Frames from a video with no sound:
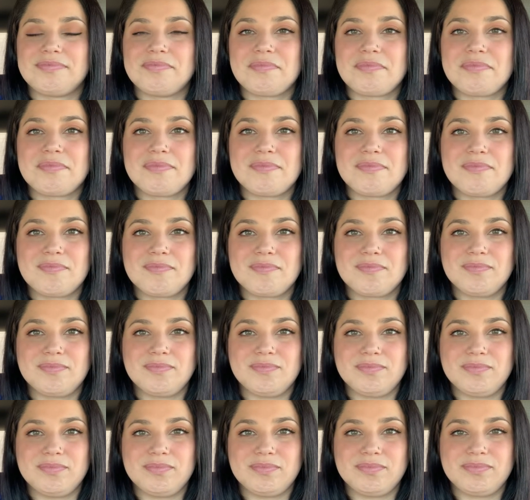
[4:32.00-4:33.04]

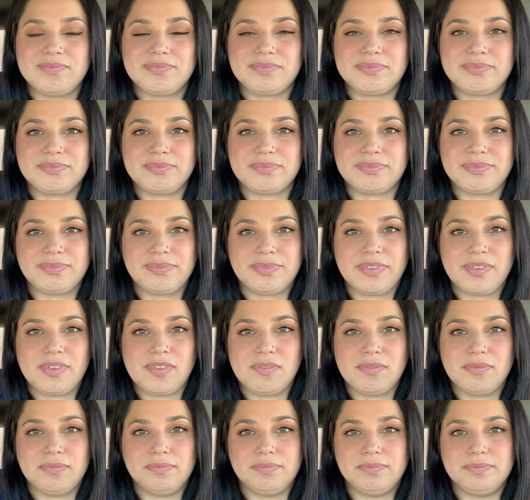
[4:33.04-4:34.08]

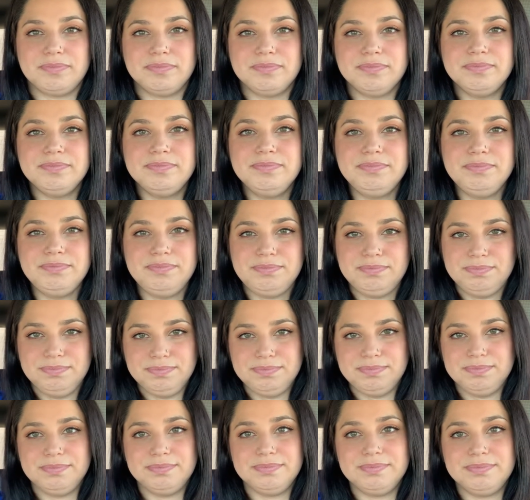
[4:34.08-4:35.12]

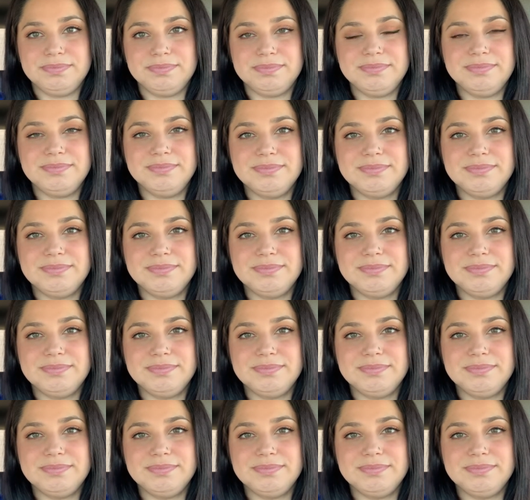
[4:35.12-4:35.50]
This person isn't speaking.